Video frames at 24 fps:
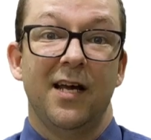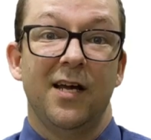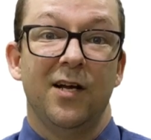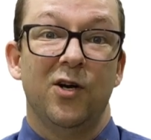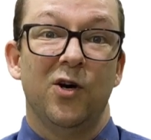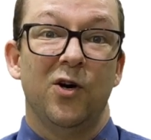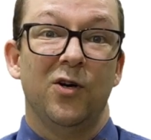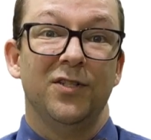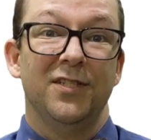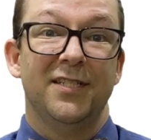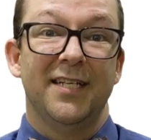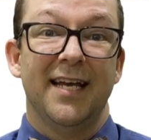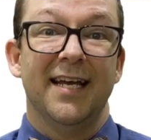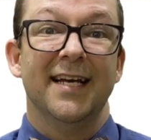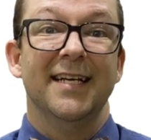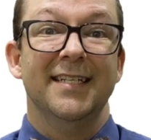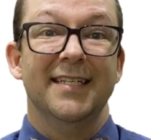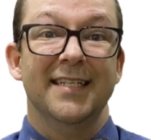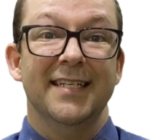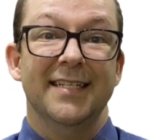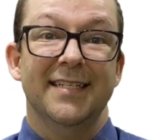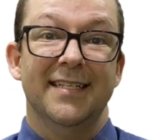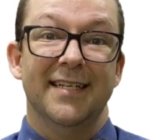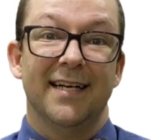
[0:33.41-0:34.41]
called Der
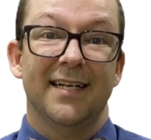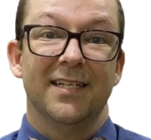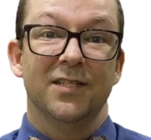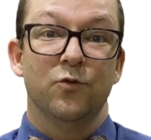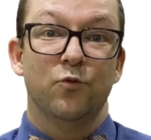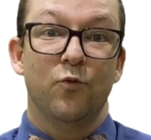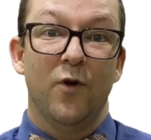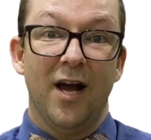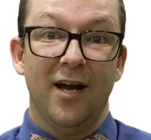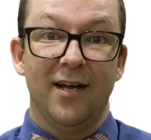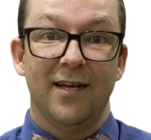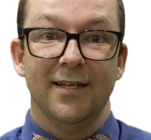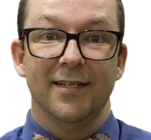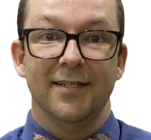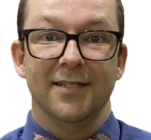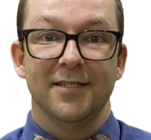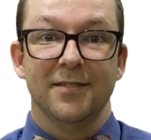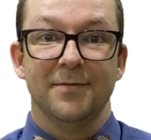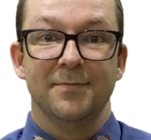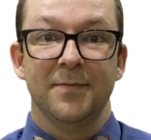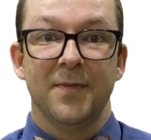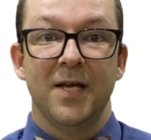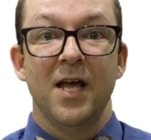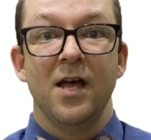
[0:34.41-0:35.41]
Die Das Rockets.